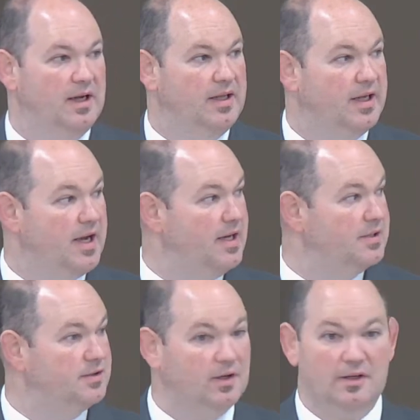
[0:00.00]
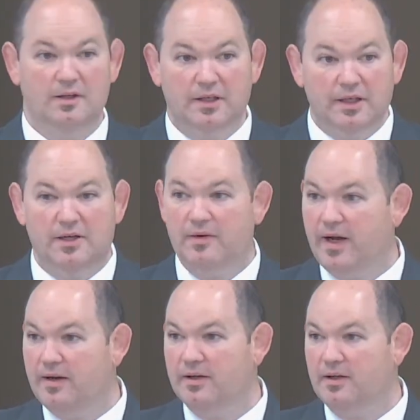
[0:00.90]
And they kind of start looking
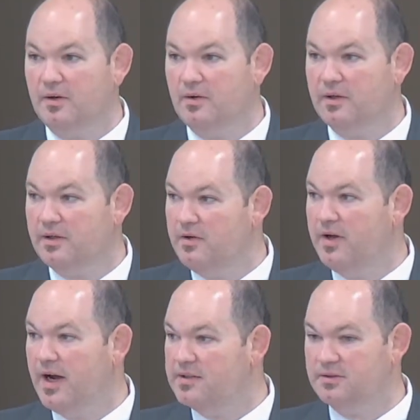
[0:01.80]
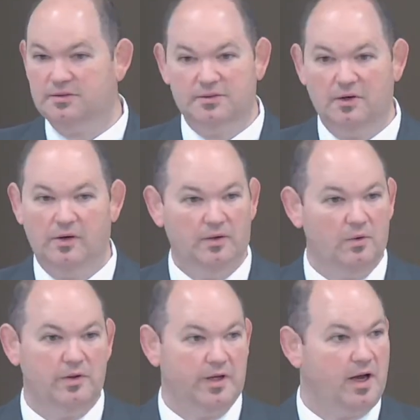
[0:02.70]
around and going, You guys are so
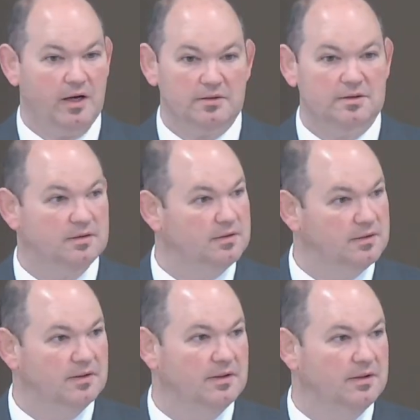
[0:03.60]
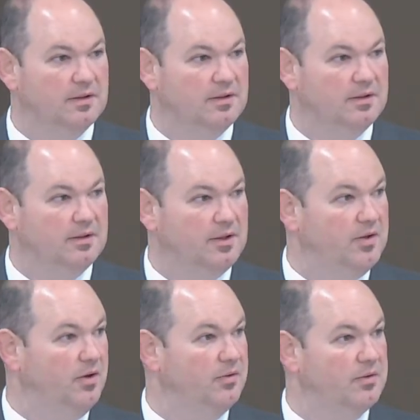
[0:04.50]
unorthodox
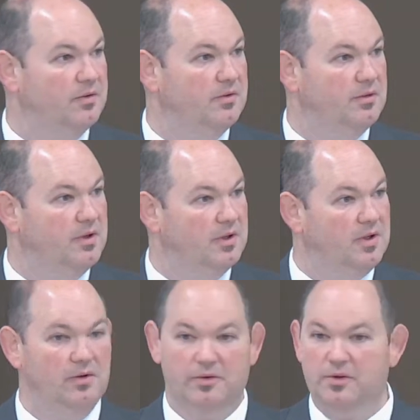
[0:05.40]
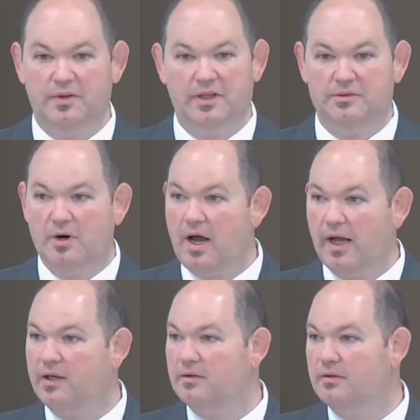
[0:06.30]
you don't, you don't do things
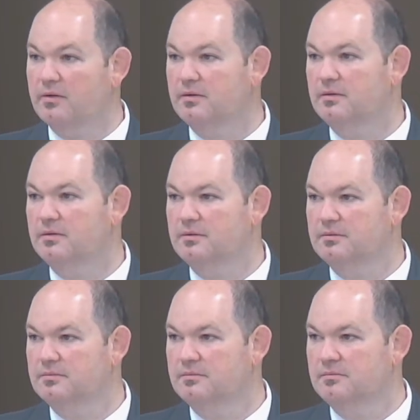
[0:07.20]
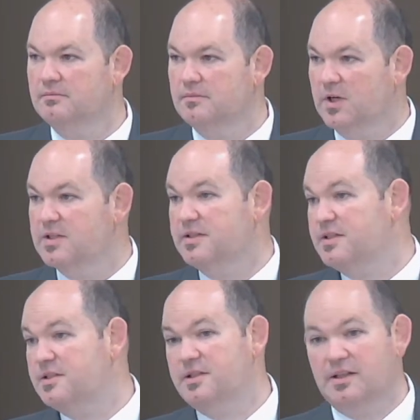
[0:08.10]
right. Because
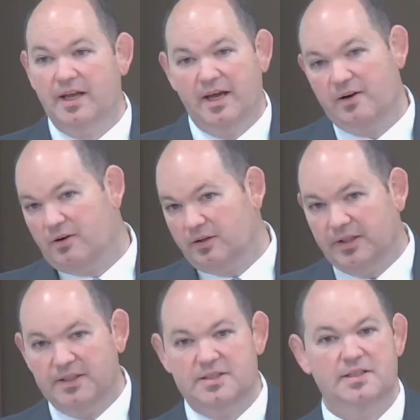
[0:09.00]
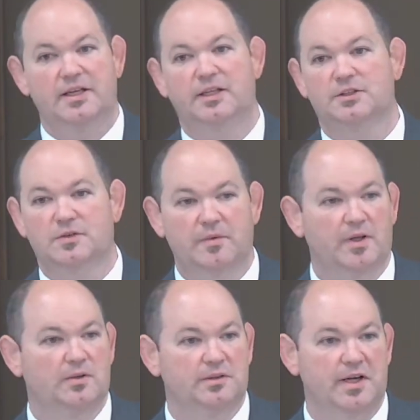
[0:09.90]
they still had all these things from
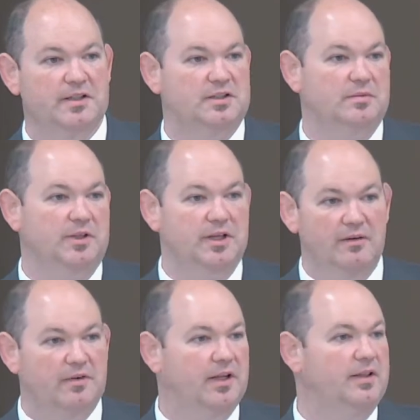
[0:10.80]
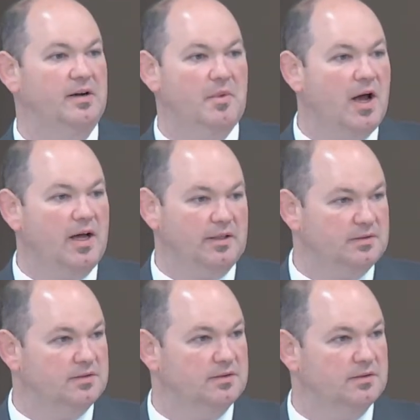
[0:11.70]
the Old Testament governing their
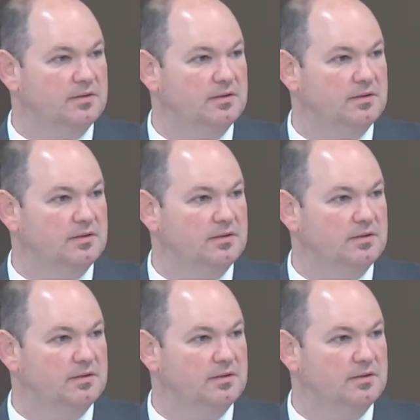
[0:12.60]
minds.